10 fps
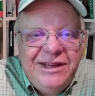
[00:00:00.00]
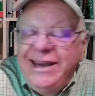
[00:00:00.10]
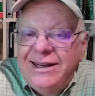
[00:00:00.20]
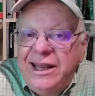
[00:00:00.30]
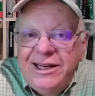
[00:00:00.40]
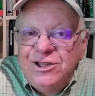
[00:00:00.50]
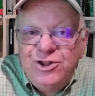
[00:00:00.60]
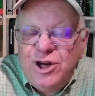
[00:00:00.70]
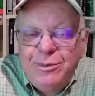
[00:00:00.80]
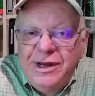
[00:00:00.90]
can't like and
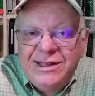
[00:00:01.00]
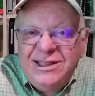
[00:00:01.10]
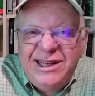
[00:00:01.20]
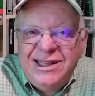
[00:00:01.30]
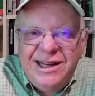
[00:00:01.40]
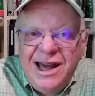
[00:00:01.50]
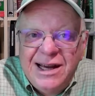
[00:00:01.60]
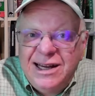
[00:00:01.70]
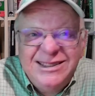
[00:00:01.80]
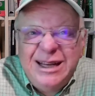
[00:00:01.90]
share me on
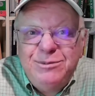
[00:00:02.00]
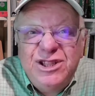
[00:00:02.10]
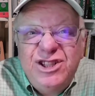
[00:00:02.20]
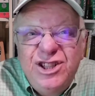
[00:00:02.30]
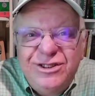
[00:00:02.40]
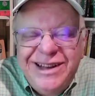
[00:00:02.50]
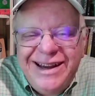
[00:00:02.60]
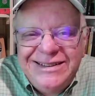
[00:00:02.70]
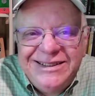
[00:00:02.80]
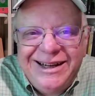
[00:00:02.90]
TikTok because I'm still
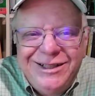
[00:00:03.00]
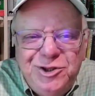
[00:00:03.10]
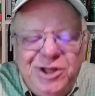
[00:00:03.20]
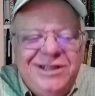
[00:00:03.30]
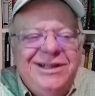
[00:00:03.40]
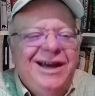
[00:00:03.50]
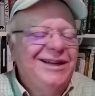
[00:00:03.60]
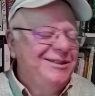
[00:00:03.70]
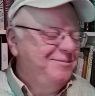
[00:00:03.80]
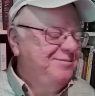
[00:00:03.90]
not on
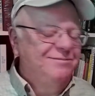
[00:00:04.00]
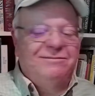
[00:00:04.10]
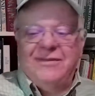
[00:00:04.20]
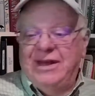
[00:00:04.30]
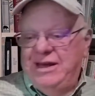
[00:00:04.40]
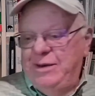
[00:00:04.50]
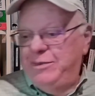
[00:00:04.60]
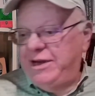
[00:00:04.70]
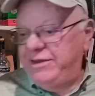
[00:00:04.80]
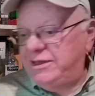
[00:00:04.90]
TikTok.
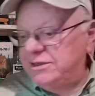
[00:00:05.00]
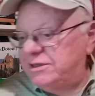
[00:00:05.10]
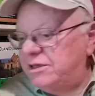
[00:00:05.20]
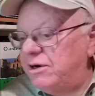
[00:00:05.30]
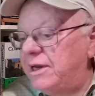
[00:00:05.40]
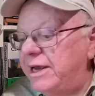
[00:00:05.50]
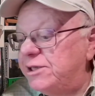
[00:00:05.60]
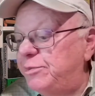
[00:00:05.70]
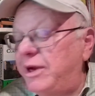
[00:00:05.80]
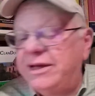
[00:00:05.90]
But I think this is our
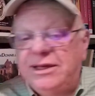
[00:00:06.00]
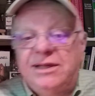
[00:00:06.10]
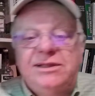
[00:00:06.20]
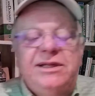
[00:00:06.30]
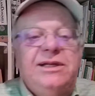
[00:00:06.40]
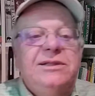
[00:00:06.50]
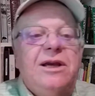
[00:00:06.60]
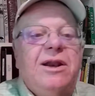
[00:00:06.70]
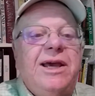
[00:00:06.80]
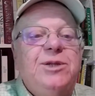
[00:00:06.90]
last podcast. It is
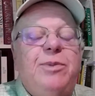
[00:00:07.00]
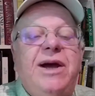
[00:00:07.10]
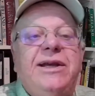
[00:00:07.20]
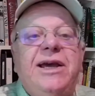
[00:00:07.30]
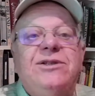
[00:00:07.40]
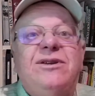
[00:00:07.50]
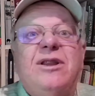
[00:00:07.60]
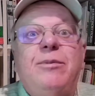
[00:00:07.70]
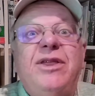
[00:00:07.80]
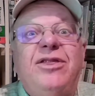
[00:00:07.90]
our last podcast
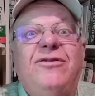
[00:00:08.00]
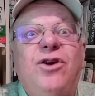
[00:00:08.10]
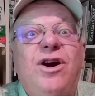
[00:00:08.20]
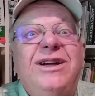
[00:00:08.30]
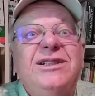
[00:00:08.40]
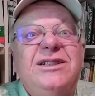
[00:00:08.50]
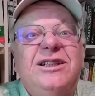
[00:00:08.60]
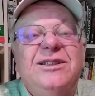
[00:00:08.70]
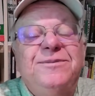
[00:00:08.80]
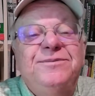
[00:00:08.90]
of the month of
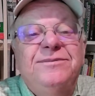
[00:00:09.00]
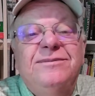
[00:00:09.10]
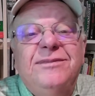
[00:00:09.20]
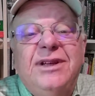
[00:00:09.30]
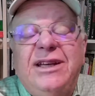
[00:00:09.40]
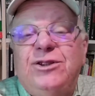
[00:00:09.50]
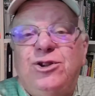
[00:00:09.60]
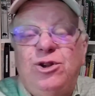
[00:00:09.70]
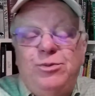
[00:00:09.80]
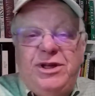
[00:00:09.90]
August.
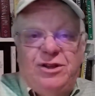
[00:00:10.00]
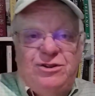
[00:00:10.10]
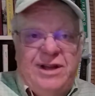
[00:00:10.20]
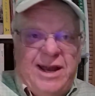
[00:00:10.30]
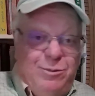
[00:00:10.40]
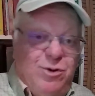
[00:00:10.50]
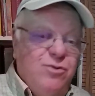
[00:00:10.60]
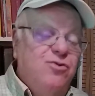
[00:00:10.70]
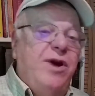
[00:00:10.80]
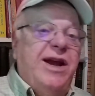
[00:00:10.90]
Assuming there's not a
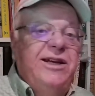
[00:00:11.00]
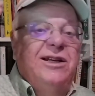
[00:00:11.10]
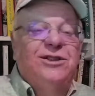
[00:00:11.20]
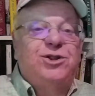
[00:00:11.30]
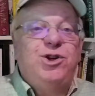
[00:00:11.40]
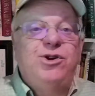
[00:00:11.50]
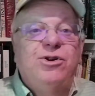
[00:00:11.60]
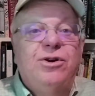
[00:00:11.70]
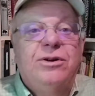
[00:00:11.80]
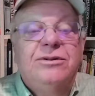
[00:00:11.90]
miraculous
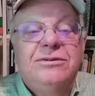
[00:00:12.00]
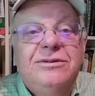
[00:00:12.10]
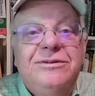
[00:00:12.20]
cure,